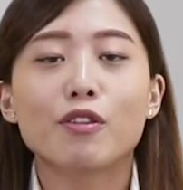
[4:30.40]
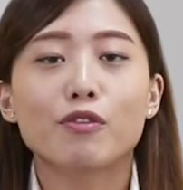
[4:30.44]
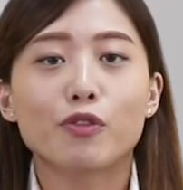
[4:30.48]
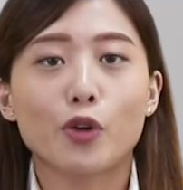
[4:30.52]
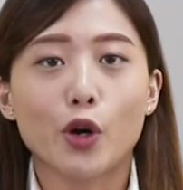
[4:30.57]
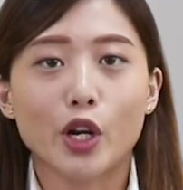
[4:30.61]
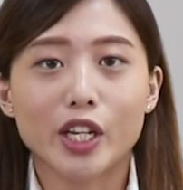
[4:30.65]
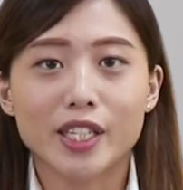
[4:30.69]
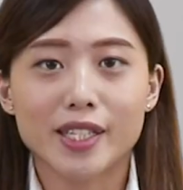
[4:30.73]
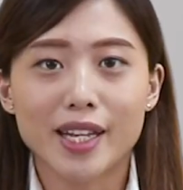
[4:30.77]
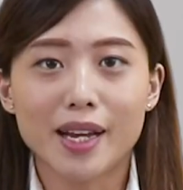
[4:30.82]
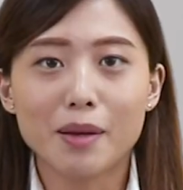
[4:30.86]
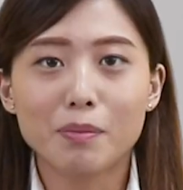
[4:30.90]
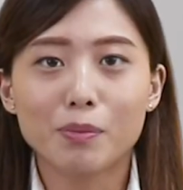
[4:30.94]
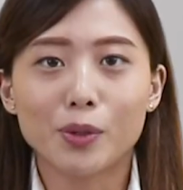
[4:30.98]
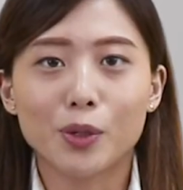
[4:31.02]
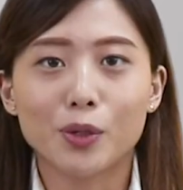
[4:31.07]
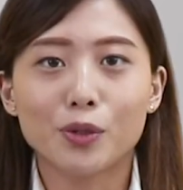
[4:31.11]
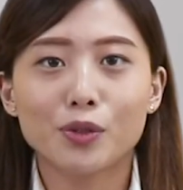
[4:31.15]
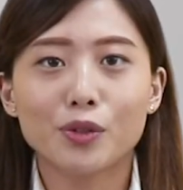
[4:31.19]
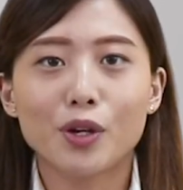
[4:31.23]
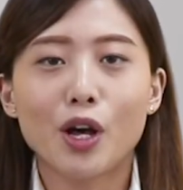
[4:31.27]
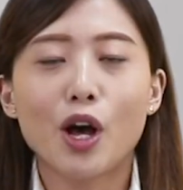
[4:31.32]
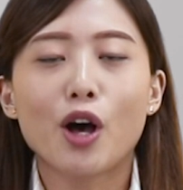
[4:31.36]
For
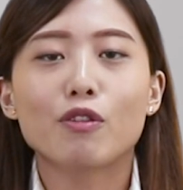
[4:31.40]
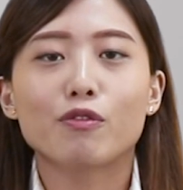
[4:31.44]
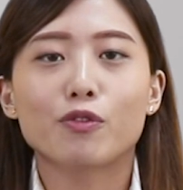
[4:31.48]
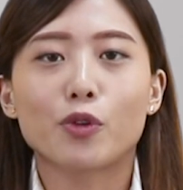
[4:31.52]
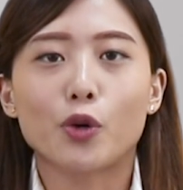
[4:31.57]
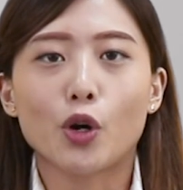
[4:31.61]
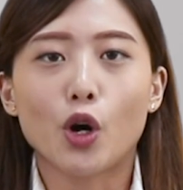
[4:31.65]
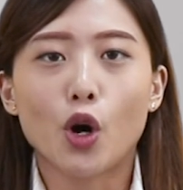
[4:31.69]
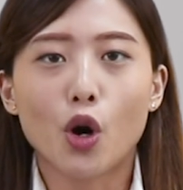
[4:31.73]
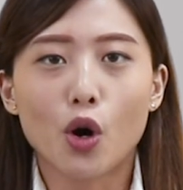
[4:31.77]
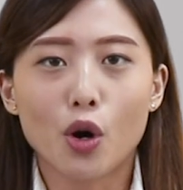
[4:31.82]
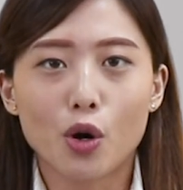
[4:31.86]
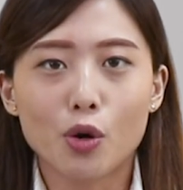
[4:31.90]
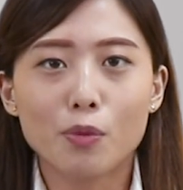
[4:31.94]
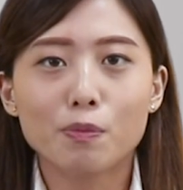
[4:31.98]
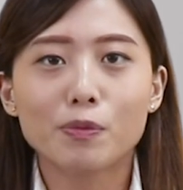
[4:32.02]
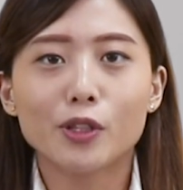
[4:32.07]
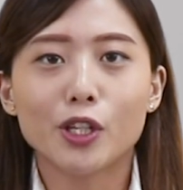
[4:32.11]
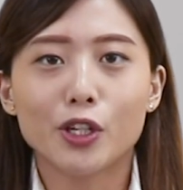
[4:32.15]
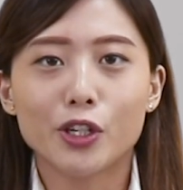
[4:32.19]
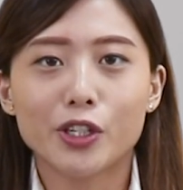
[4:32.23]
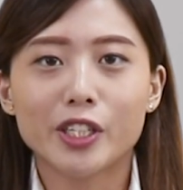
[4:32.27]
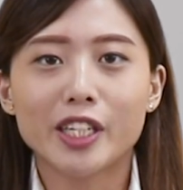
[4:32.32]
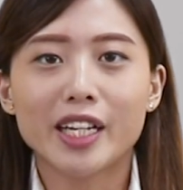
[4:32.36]
example, for
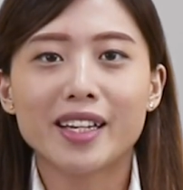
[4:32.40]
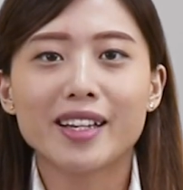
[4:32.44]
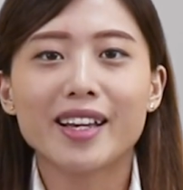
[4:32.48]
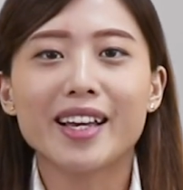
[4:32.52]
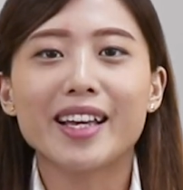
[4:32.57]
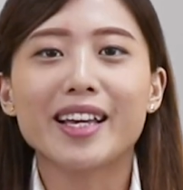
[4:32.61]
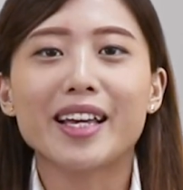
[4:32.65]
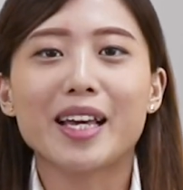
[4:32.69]
home learning,